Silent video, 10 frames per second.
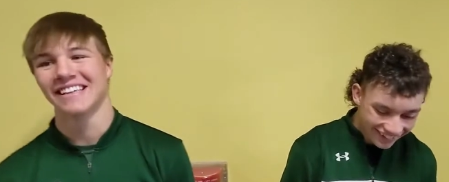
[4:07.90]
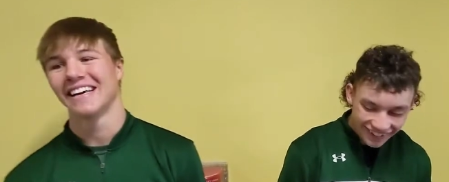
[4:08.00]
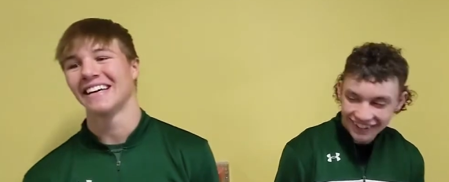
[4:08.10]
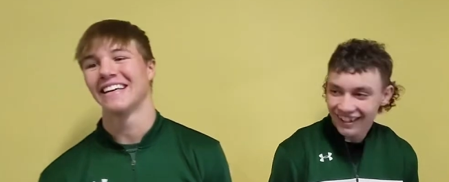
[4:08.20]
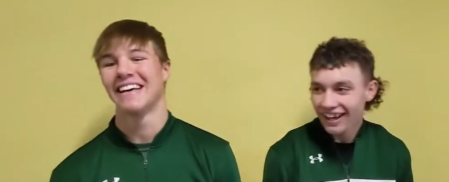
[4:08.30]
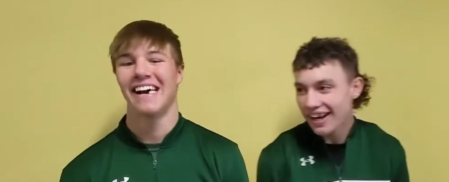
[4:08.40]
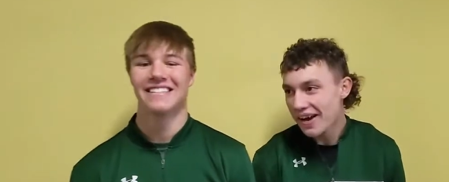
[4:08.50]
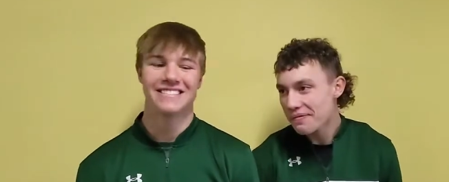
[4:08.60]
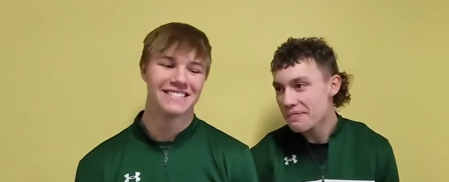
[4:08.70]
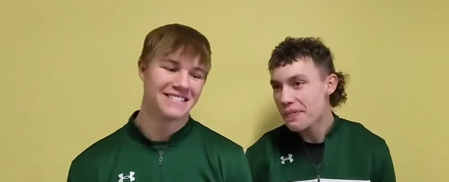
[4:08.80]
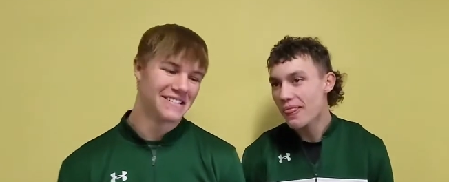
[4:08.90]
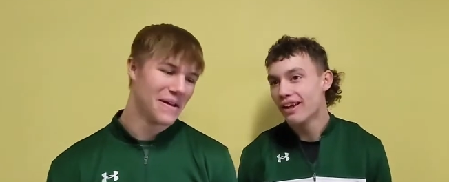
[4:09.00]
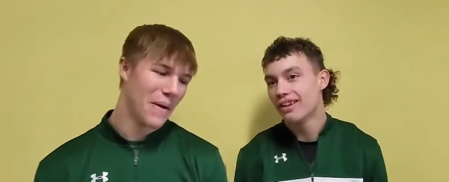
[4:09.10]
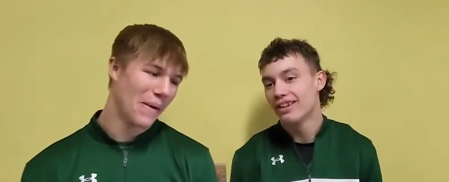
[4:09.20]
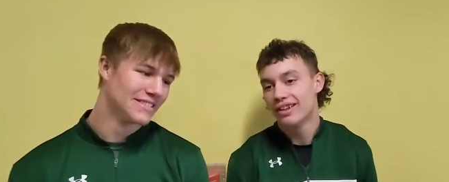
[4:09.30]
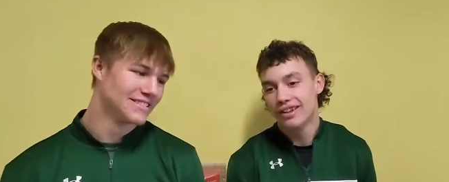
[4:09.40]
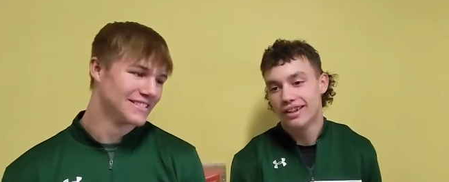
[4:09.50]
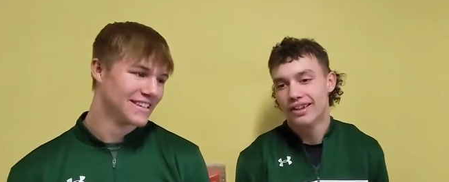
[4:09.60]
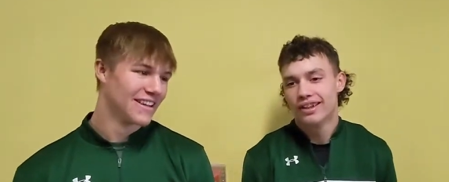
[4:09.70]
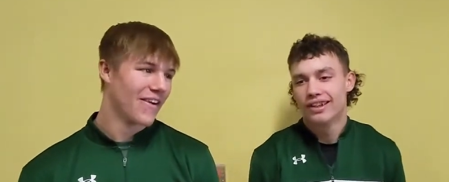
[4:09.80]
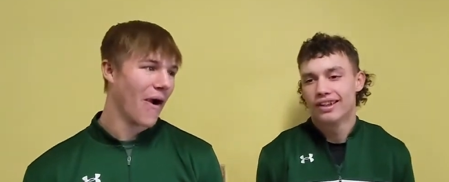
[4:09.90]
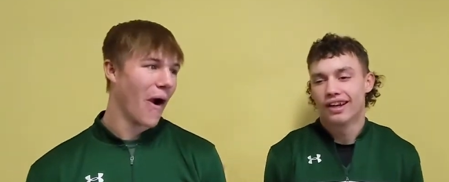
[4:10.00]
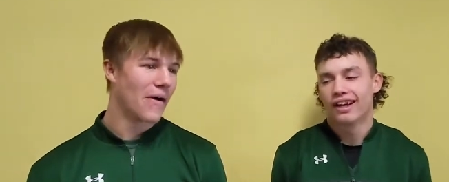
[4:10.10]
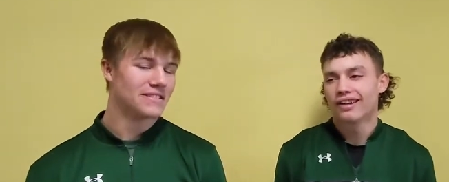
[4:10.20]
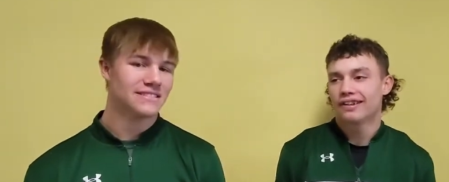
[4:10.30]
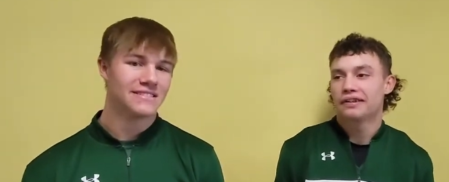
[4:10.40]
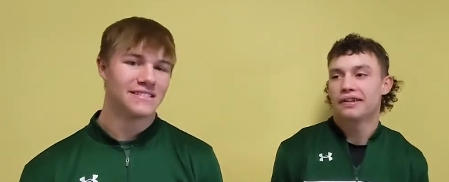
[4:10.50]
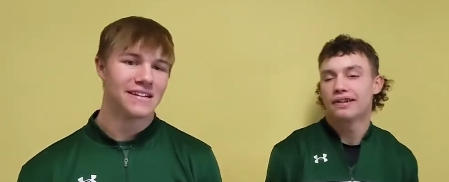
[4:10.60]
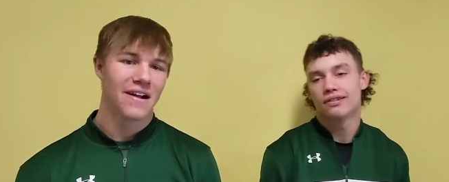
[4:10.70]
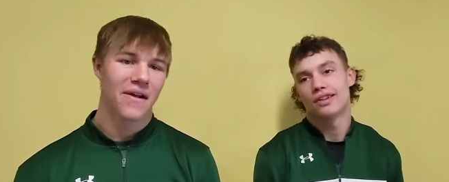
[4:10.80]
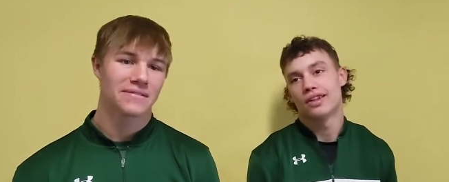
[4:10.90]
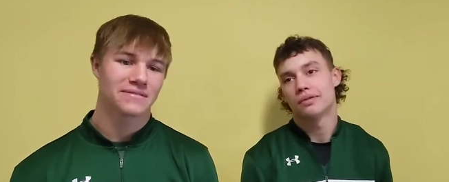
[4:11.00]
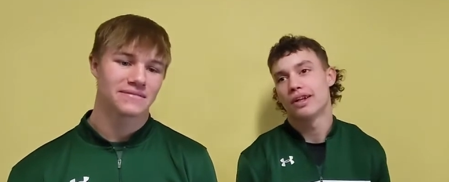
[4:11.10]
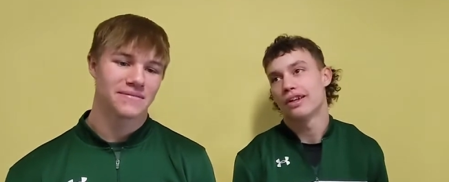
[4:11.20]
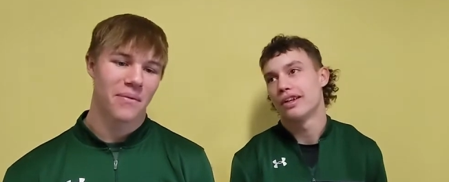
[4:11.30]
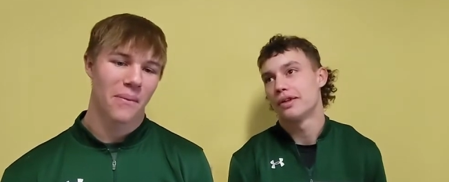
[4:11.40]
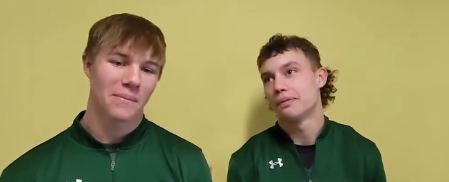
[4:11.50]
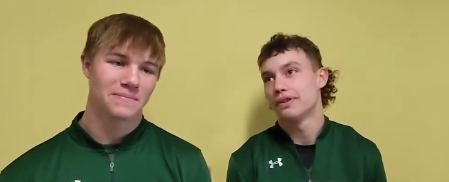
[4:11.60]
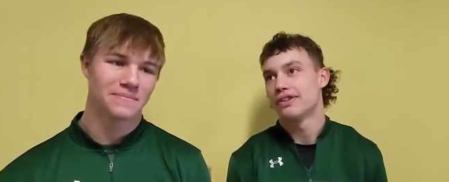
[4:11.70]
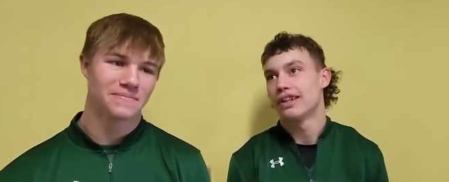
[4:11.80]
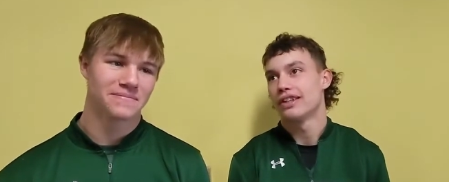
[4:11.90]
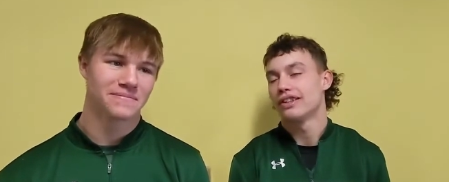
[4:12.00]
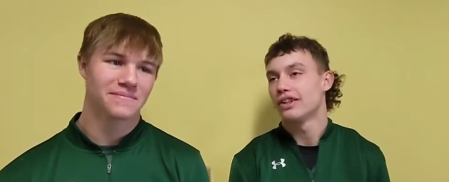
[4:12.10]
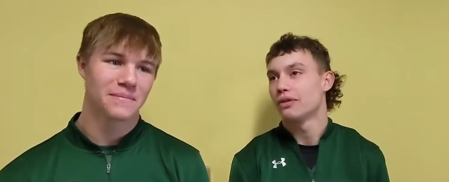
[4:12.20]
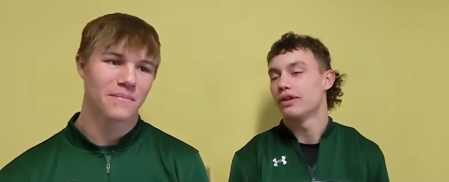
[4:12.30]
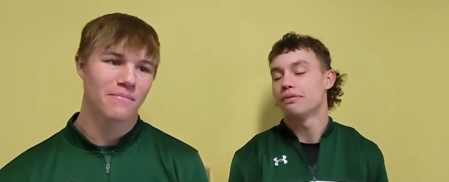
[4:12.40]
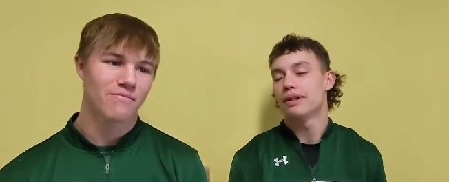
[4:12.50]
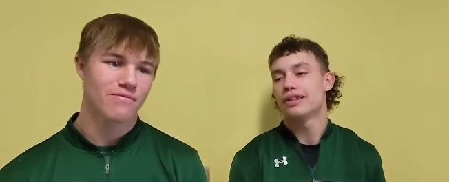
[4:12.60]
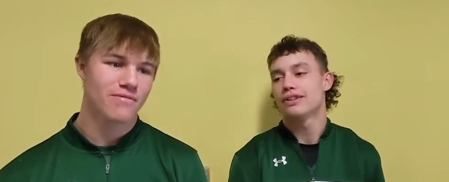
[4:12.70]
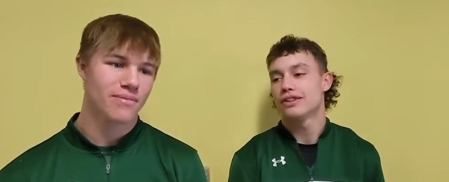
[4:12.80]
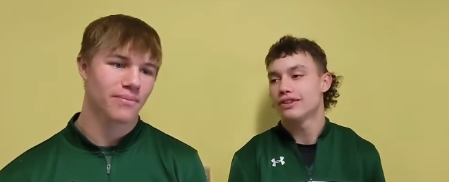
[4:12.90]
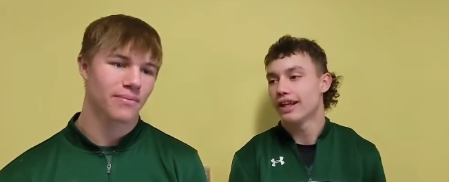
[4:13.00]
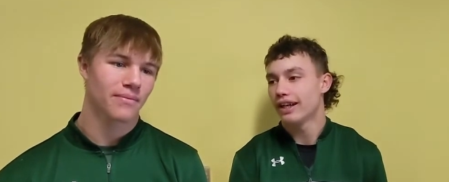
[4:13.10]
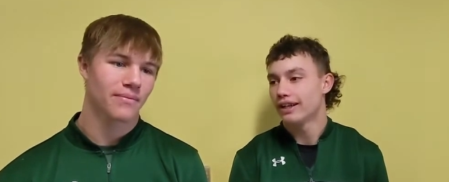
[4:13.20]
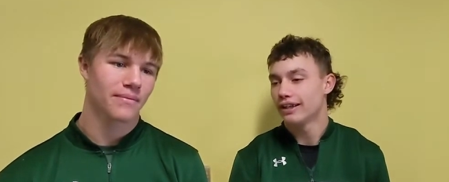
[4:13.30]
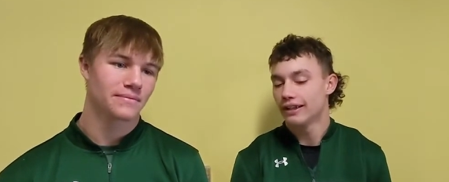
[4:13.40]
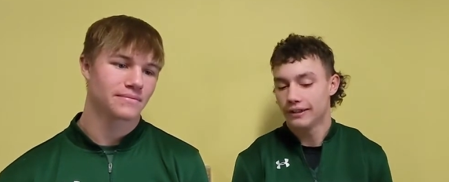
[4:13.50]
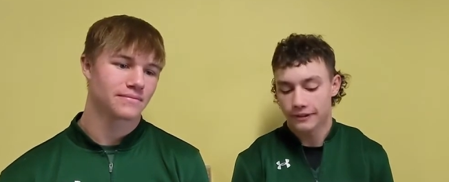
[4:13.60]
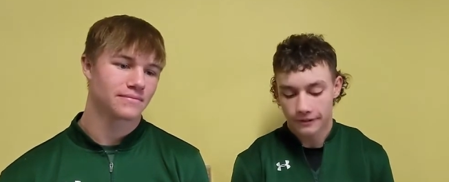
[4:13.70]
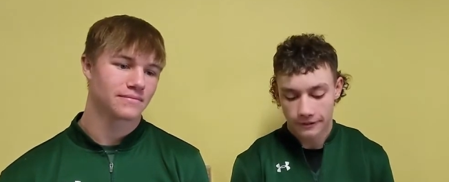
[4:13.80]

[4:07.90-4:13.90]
Speaker 1: guy. I'm not 100%. We've been to that,